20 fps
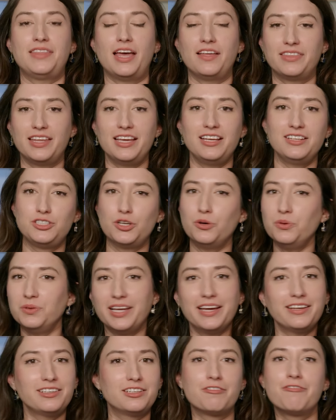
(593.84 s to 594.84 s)
that they don't
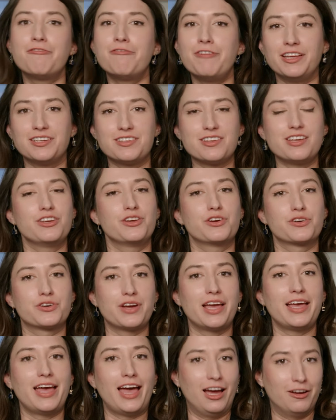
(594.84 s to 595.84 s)
like to fit in
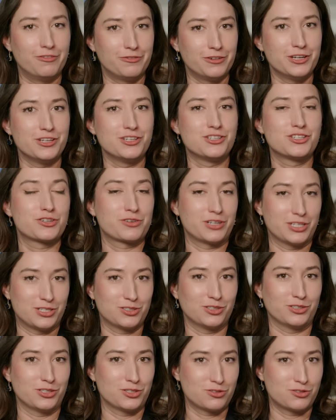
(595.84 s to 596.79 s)
your average crystal